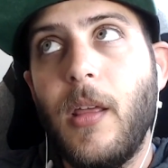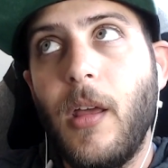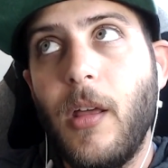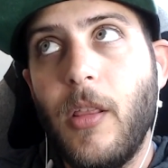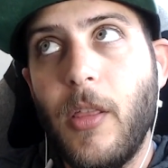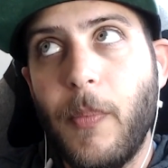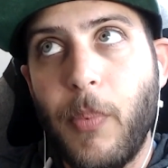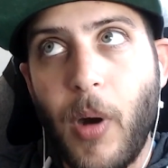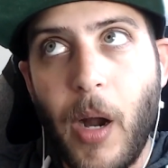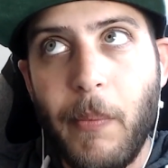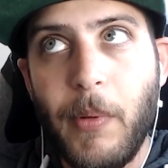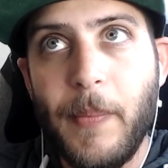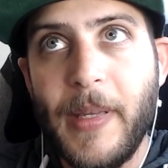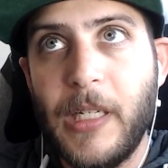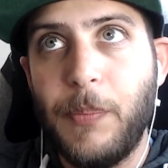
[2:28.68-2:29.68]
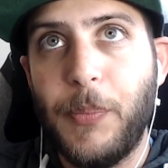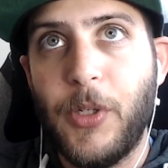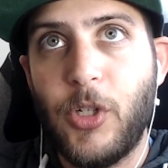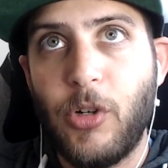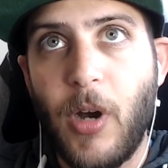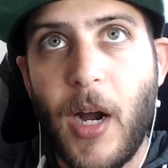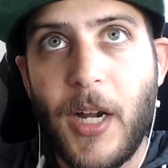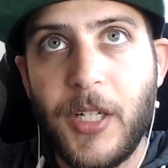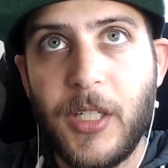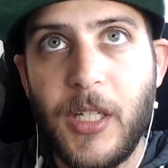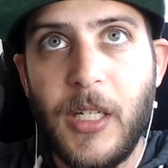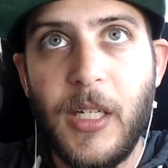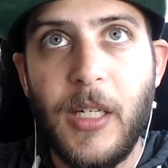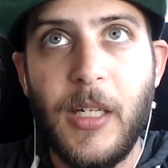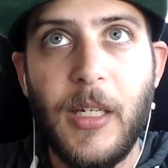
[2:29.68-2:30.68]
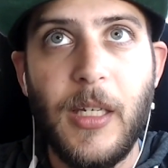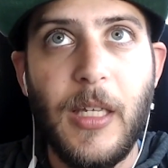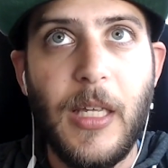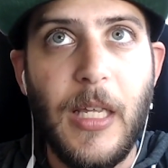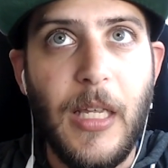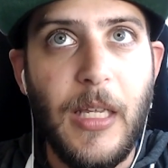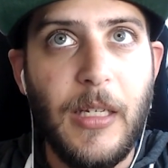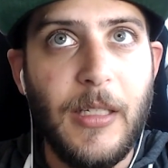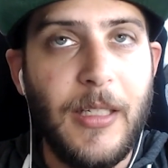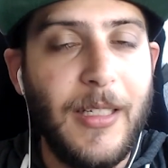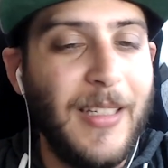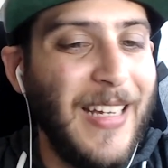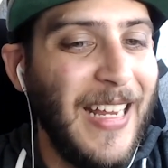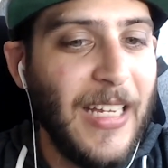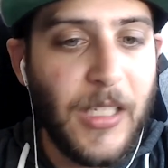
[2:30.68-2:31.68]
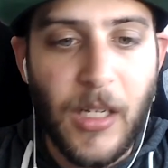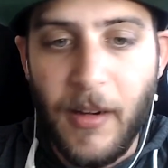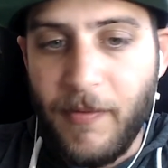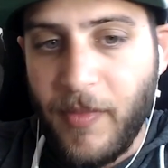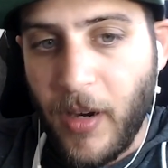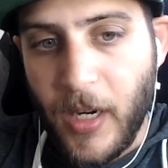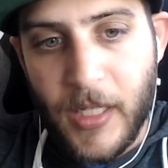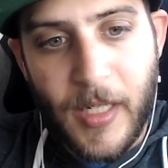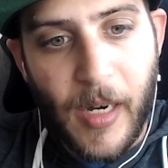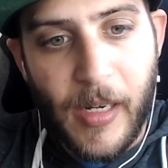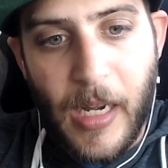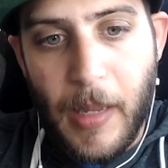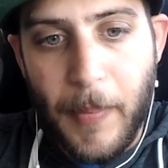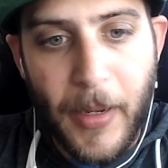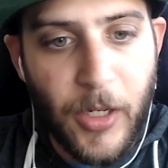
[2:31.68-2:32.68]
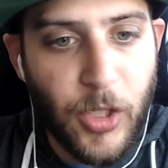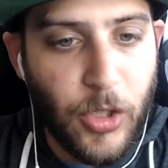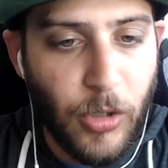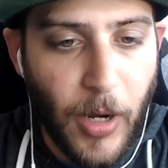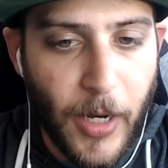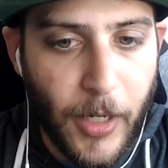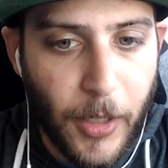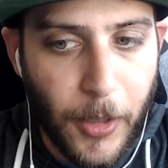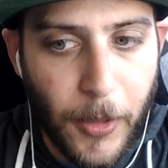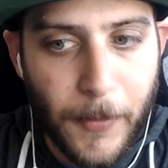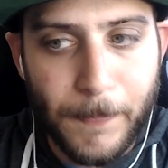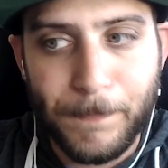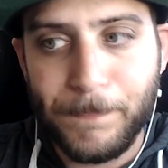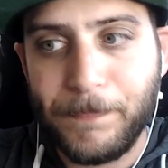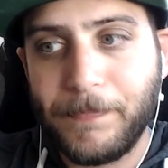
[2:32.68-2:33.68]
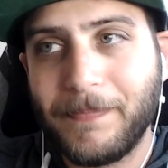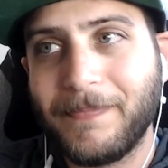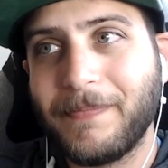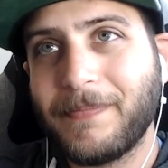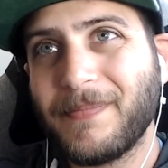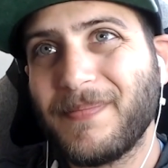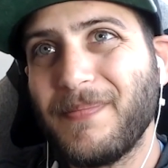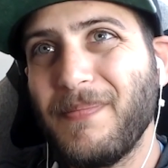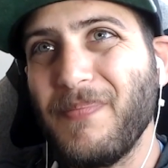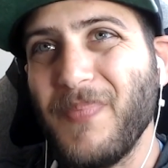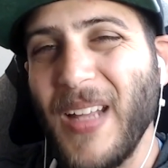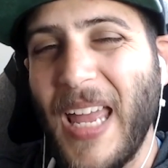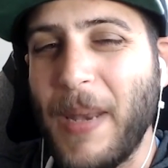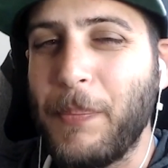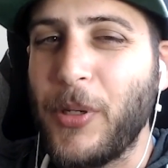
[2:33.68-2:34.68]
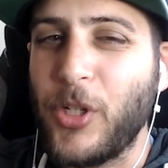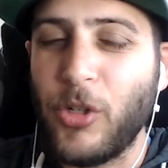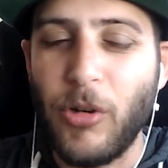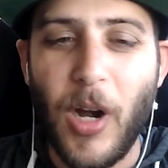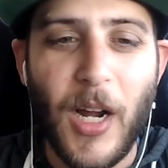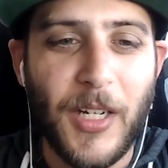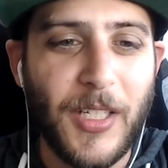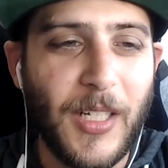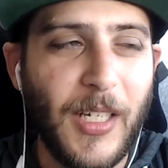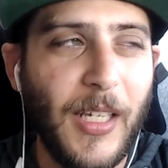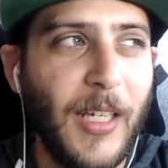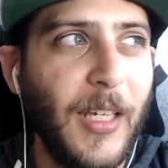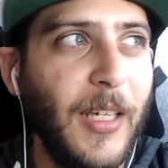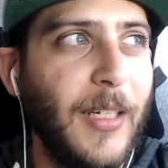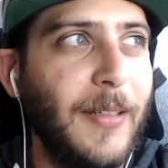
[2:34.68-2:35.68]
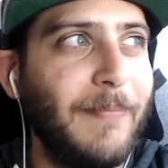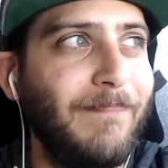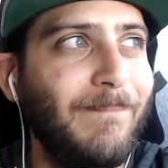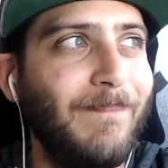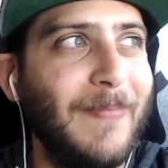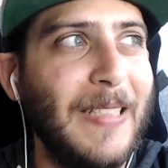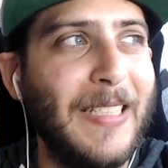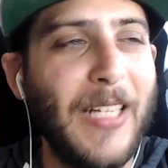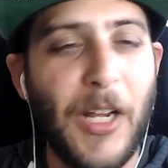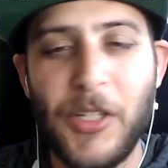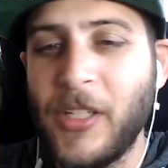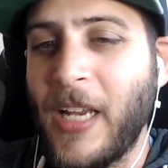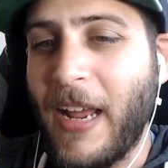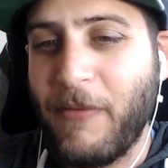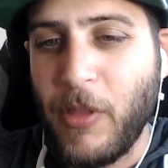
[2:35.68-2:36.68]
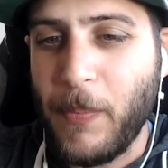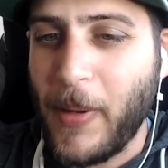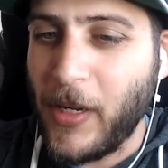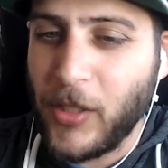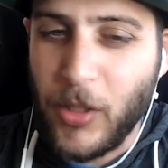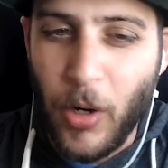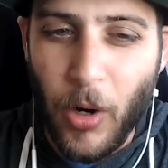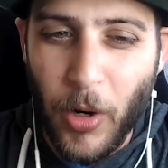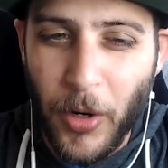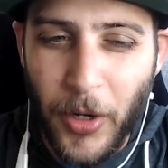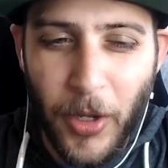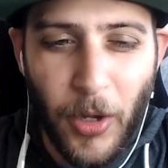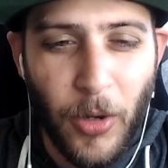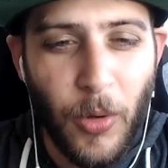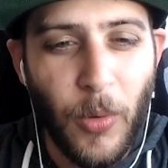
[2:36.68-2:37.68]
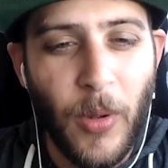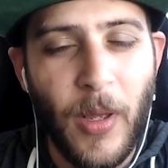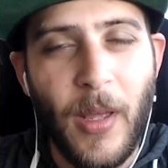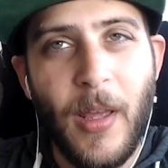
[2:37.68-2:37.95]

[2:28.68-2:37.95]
The problem is Petroski isn't a very dynamic striker, and Petroski doesn't have the best cardio.